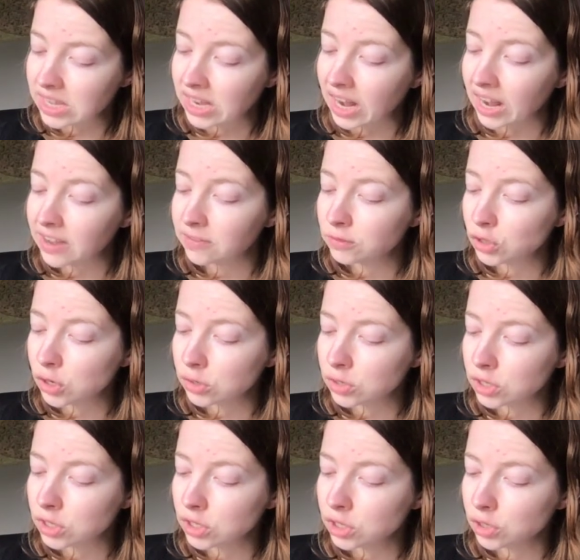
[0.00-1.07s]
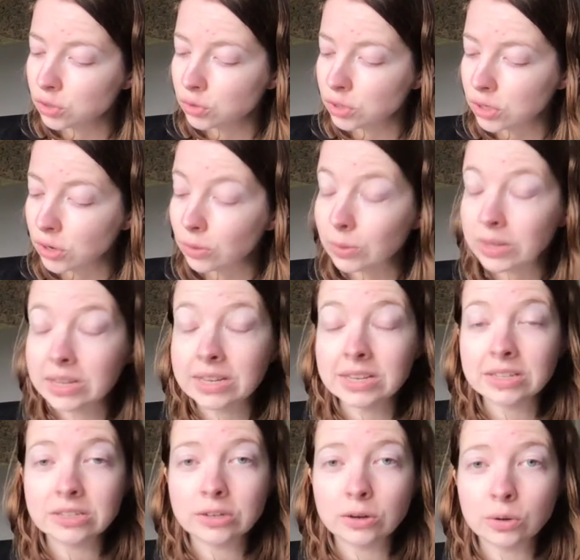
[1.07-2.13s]
and I have chosen to do so in
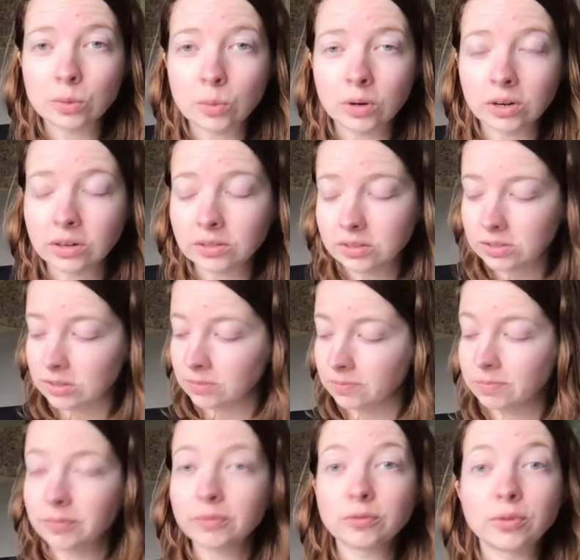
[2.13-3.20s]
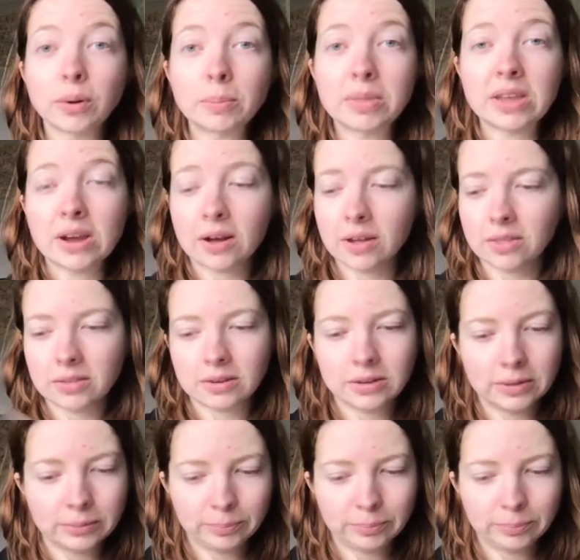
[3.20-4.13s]
his own words from the author.